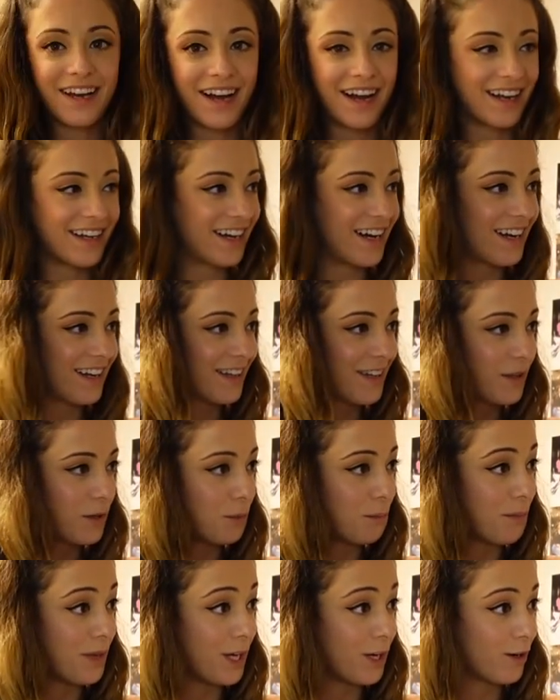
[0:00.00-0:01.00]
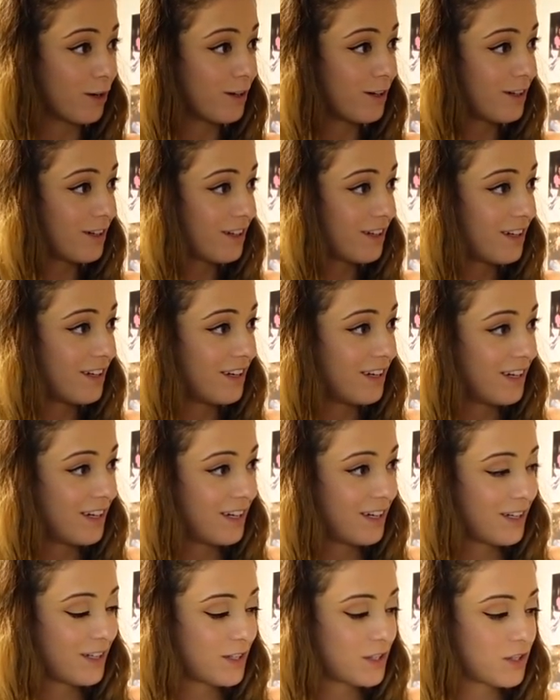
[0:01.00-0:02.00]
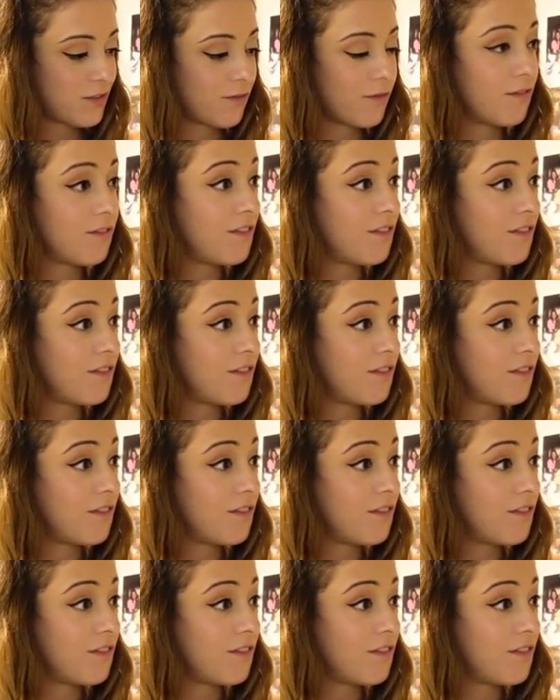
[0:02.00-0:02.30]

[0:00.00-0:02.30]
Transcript: I got a little mirror. Cute.